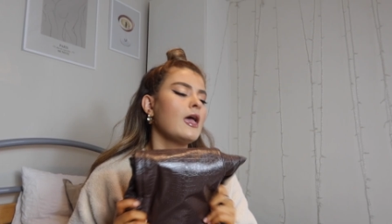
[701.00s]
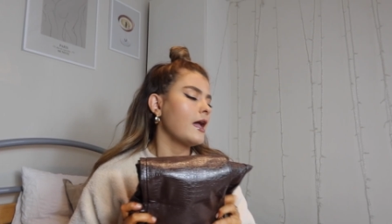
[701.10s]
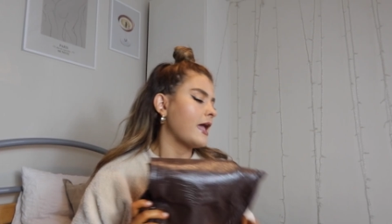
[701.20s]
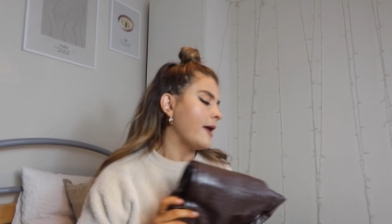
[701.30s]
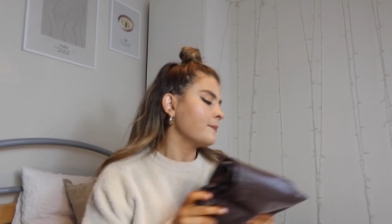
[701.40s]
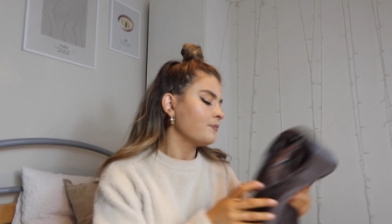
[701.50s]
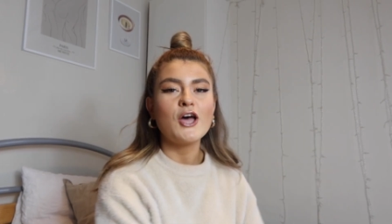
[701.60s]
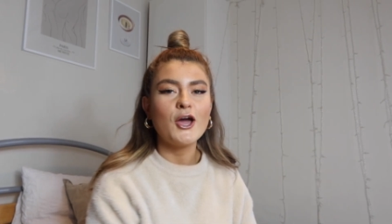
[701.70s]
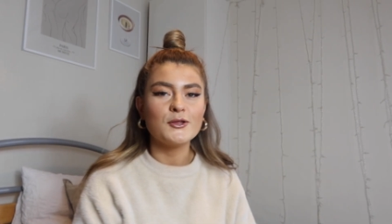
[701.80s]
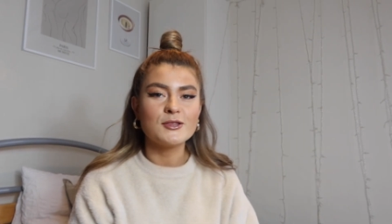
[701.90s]
Okay,
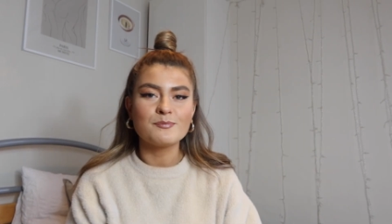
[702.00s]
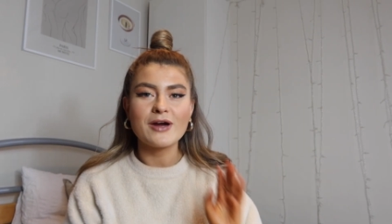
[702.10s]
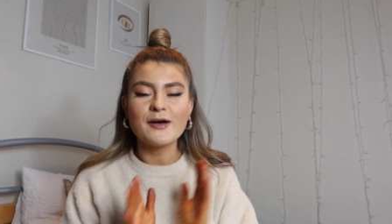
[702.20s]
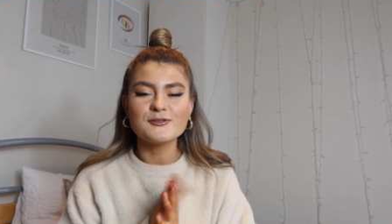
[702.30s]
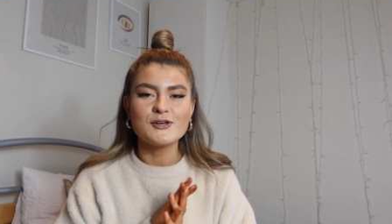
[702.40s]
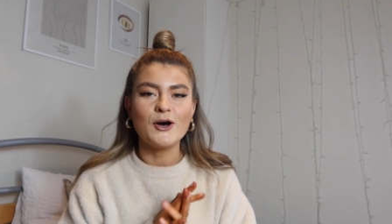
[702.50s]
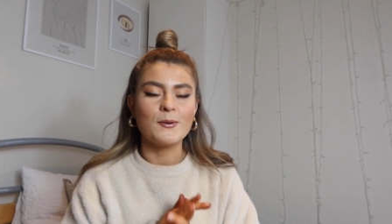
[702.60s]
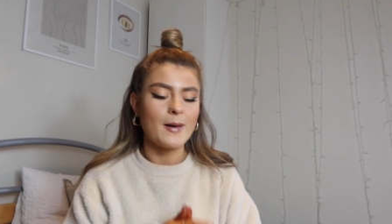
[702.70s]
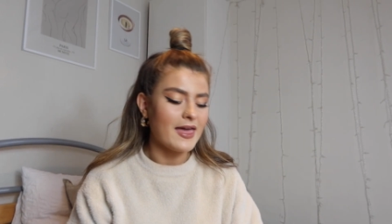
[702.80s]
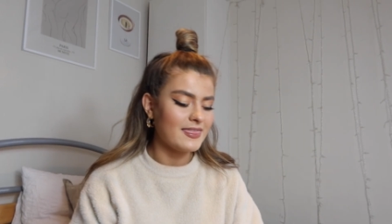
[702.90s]
so the brown
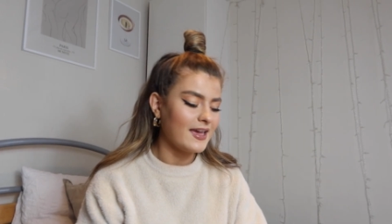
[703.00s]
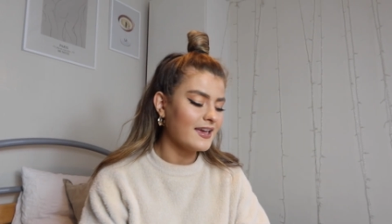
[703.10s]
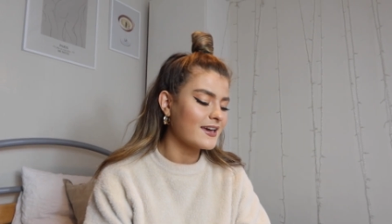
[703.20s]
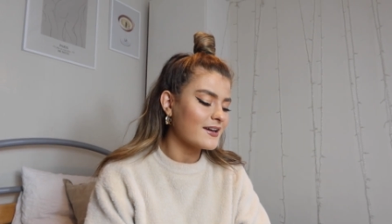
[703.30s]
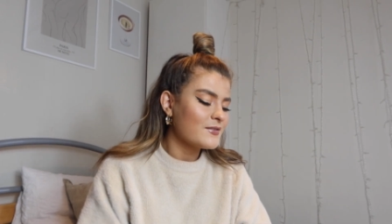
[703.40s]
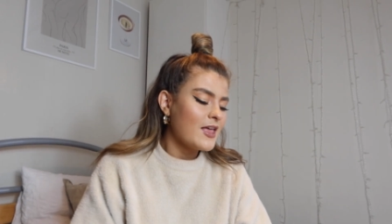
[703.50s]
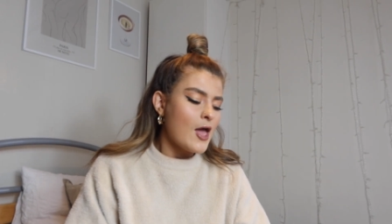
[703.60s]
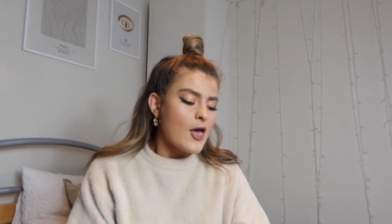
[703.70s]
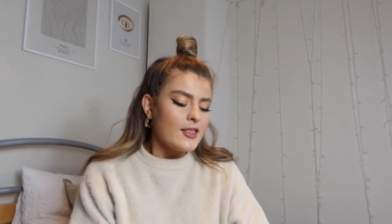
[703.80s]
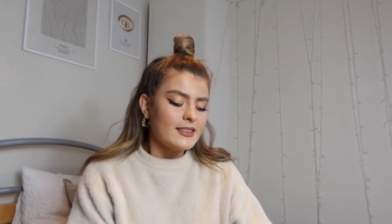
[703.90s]
top, I think
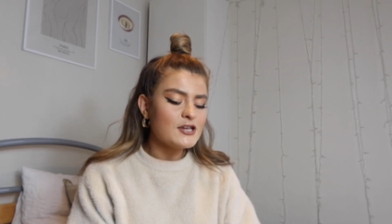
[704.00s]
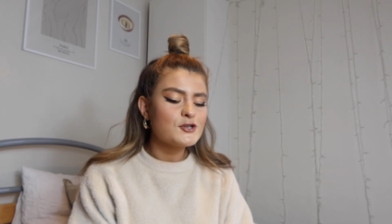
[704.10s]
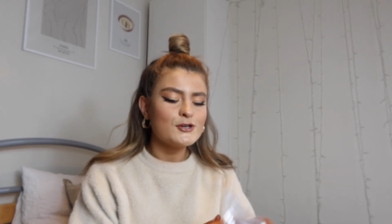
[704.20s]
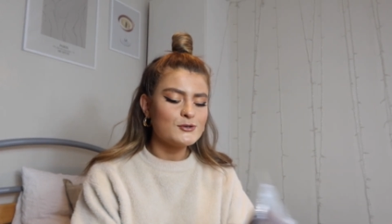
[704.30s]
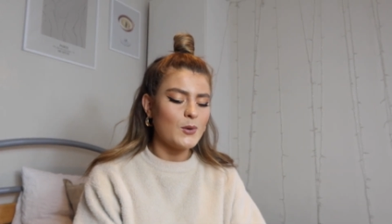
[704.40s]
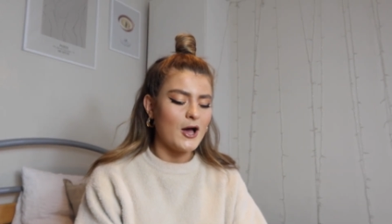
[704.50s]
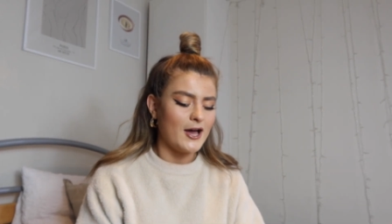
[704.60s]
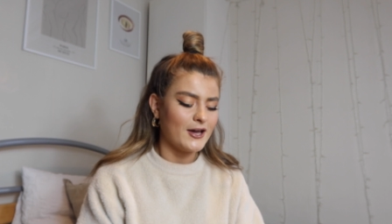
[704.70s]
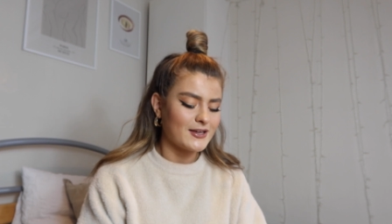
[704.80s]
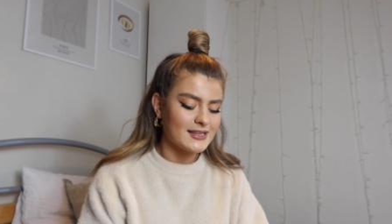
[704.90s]
this should
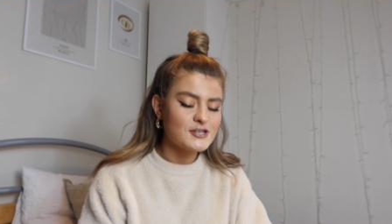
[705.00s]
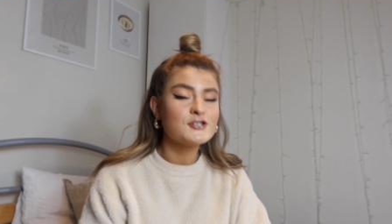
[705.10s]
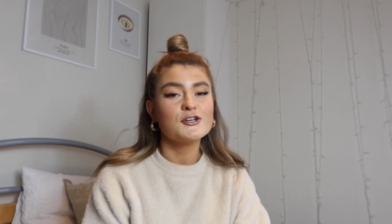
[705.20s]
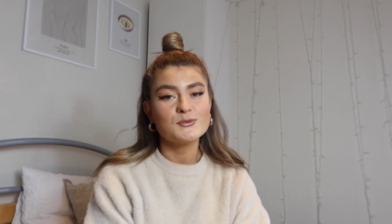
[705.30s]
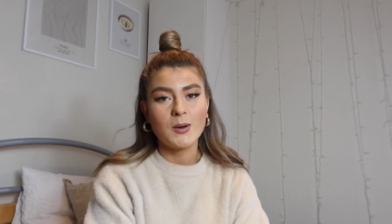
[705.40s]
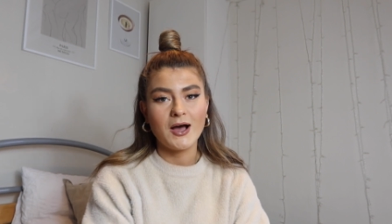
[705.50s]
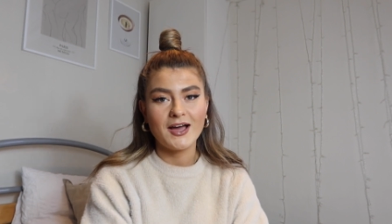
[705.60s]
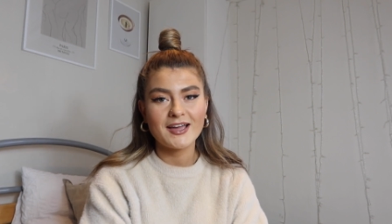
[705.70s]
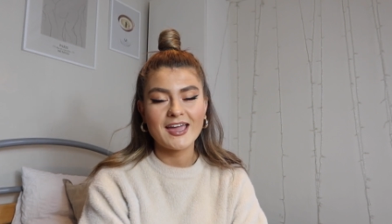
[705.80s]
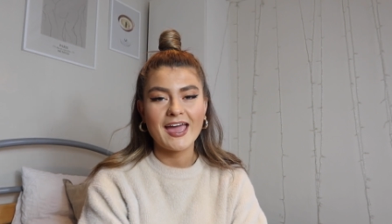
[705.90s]
work, this should
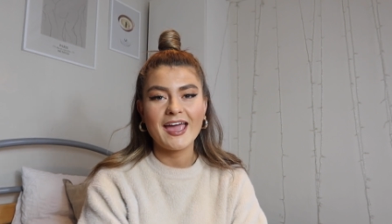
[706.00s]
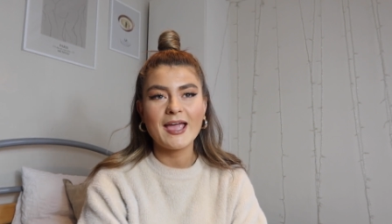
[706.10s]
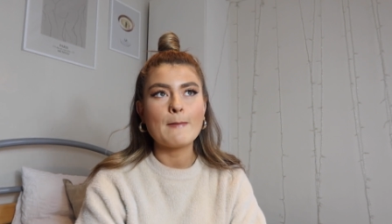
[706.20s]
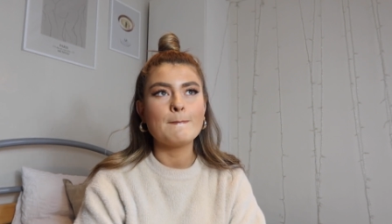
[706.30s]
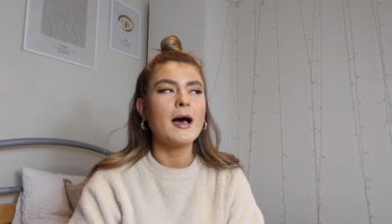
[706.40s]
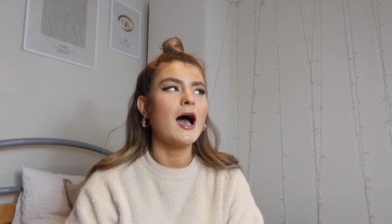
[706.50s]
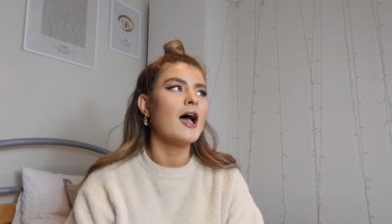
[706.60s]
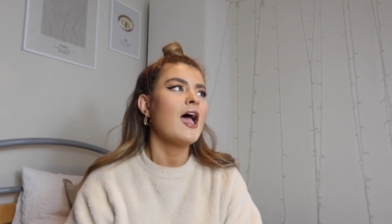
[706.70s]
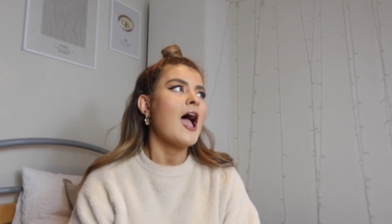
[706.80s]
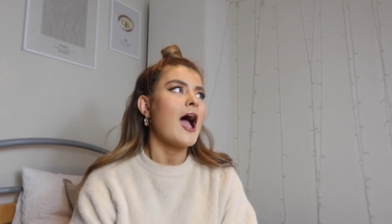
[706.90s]
work, okay? But
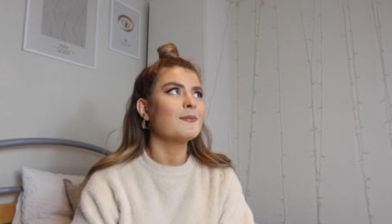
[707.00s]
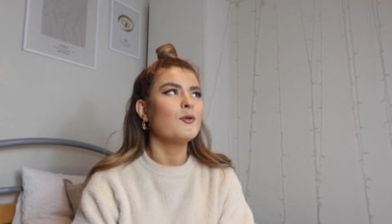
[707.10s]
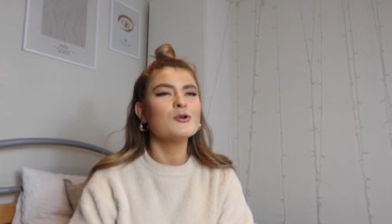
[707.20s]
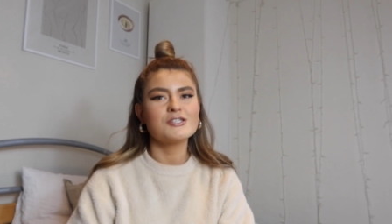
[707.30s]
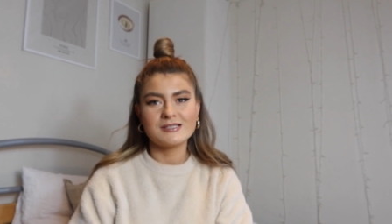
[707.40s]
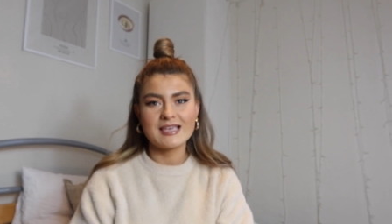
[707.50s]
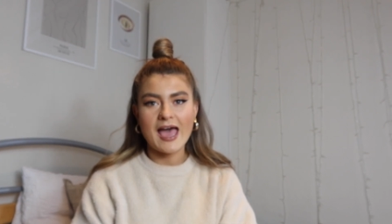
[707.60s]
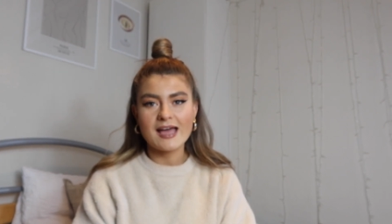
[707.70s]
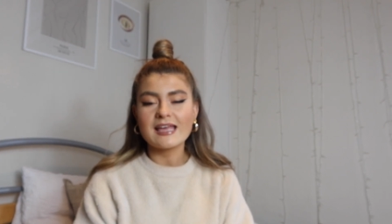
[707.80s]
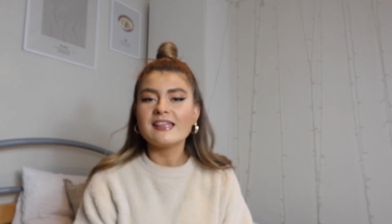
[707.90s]
I'm also
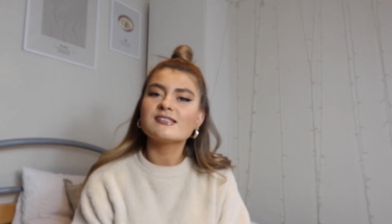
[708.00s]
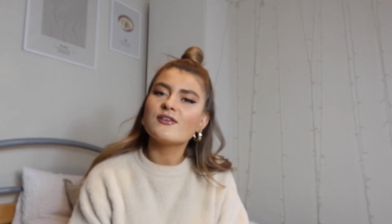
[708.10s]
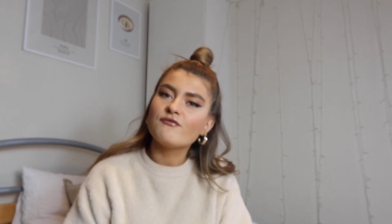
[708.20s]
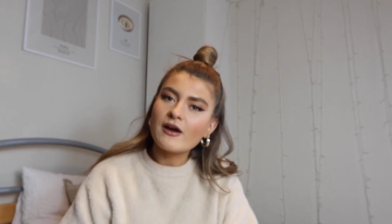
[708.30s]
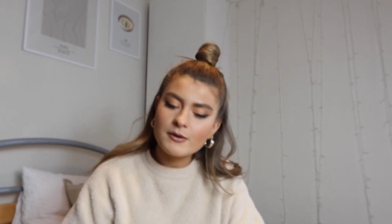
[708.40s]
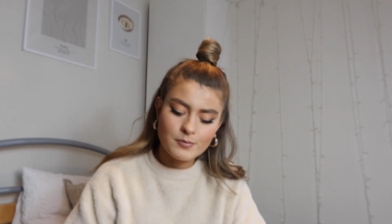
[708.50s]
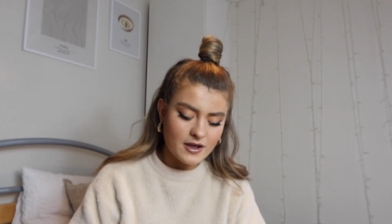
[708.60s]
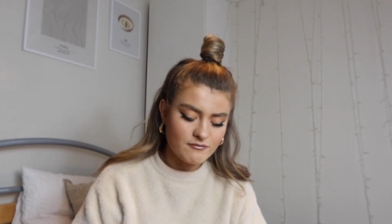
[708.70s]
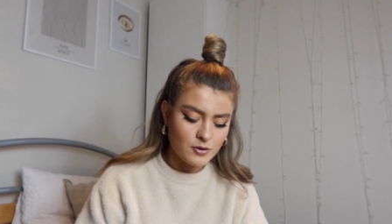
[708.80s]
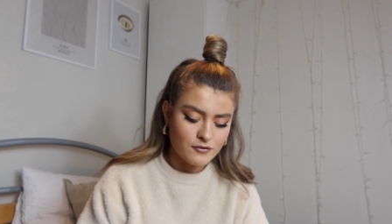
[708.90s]
scared, and this is a very
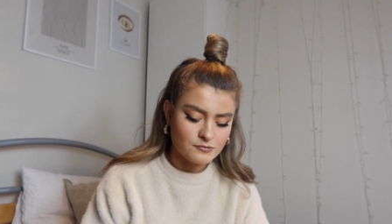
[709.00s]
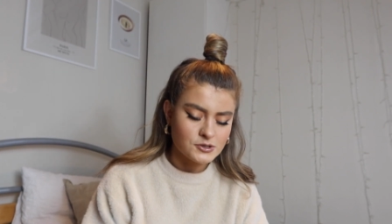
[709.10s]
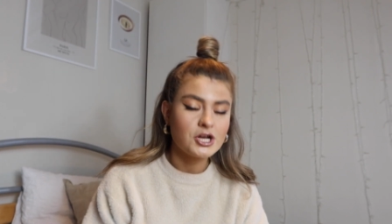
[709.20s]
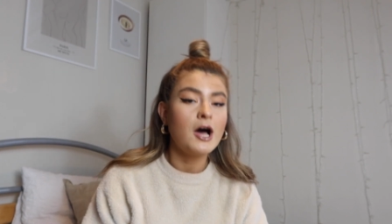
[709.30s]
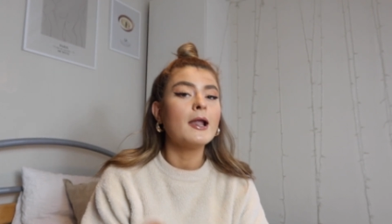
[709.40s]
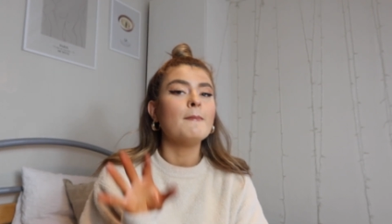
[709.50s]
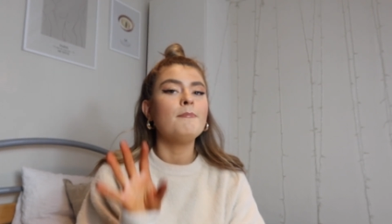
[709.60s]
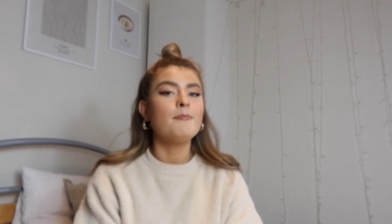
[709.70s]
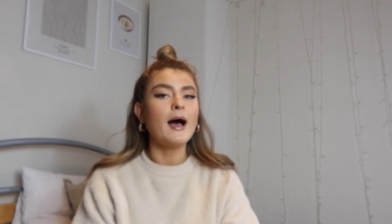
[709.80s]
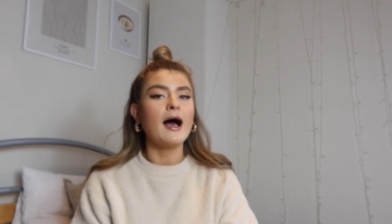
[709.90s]
brave move from Charlotte,
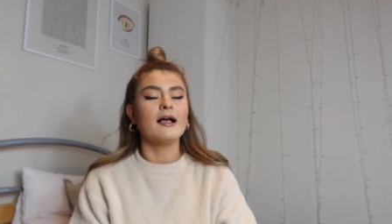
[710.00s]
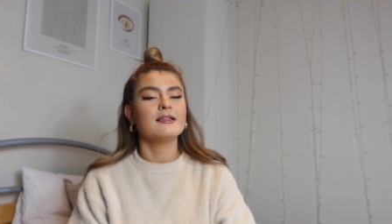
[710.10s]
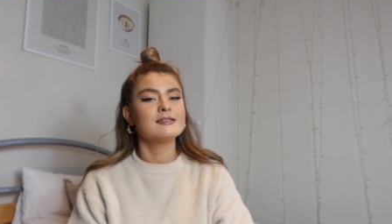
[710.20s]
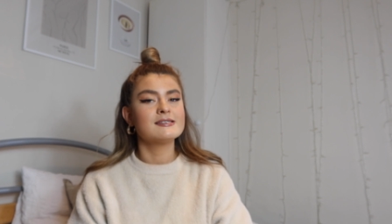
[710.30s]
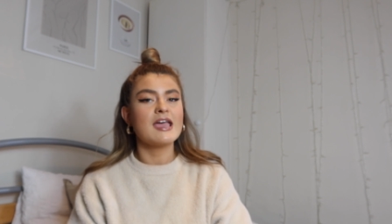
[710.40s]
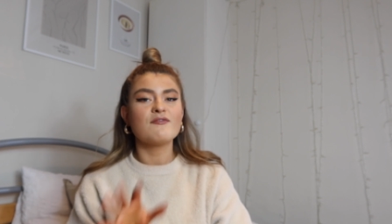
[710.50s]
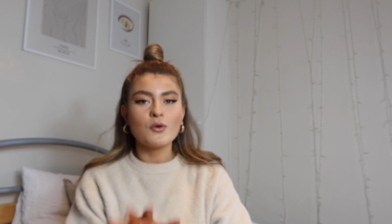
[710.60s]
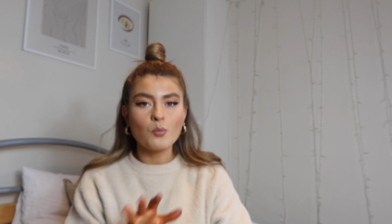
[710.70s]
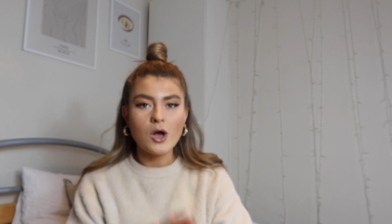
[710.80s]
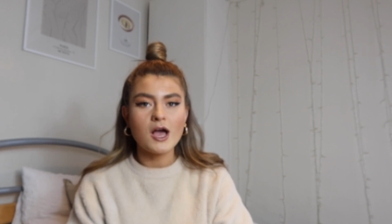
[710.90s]
but if
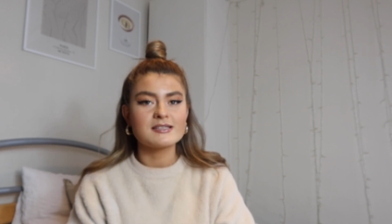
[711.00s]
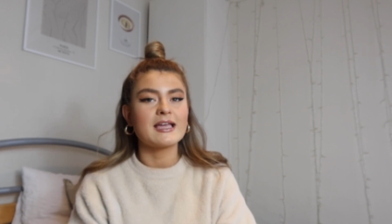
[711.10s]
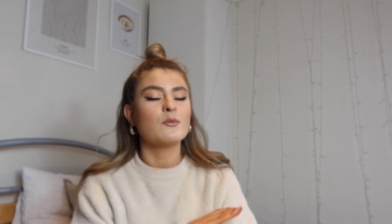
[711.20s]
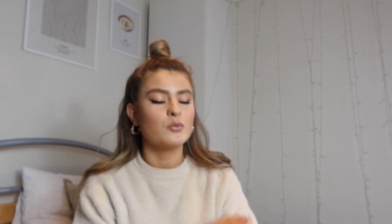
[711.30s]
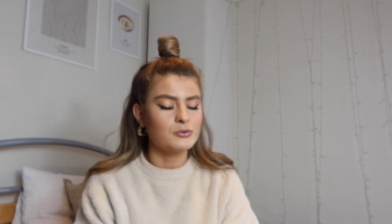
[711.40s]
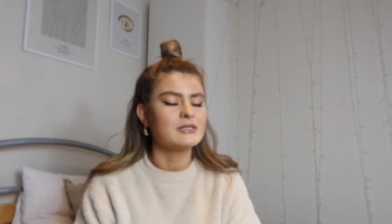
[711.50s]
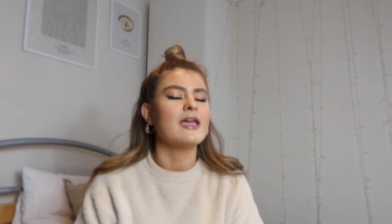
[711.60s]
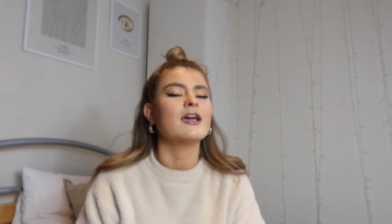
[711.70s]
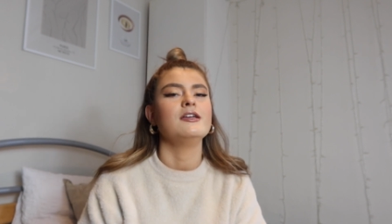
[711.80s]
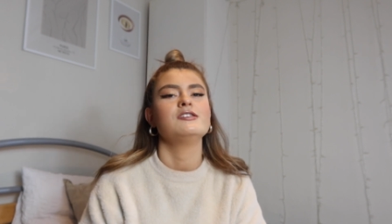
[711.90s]
it works, it will
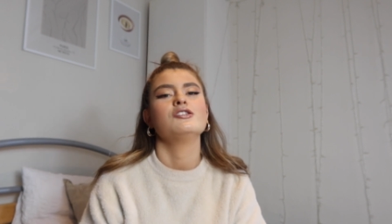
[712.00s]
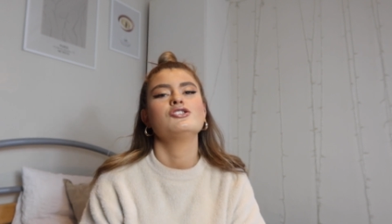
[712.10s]
take her to the